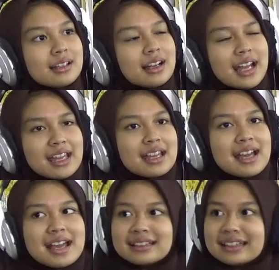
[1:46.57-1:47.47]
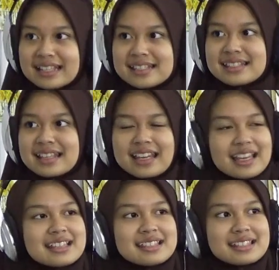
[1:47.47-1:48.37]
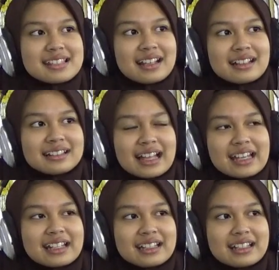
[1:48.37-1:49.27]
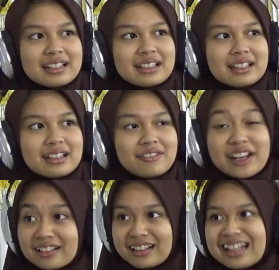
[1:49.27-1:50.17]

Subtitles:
okay, this is like real.